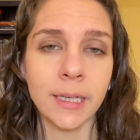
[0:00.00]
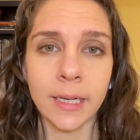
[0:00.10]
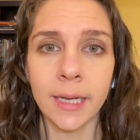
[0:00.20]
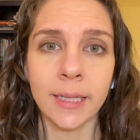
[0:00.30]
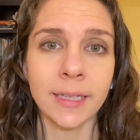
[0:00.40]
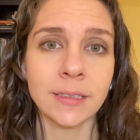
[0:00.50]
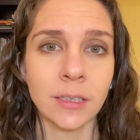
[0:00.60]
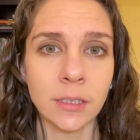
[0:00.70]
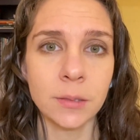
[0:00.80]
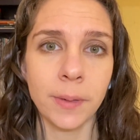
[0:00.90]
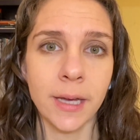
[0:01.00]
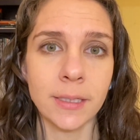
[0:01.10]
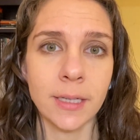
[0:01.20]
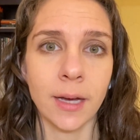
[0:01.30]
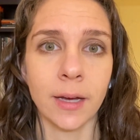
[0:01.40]
again, that's going to
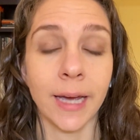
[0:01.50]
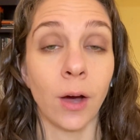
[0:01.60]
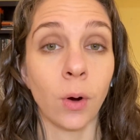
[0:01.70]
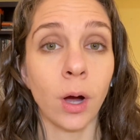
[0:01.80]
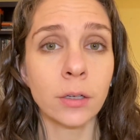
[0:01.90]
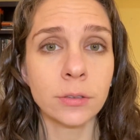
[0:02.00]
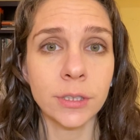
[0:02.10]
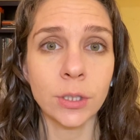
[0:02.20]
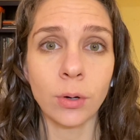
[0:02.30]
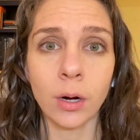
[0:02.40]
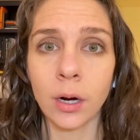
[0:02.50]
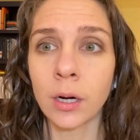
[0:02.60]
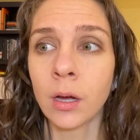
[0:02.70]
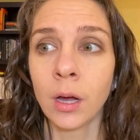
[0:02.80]
depend on how hungry you are,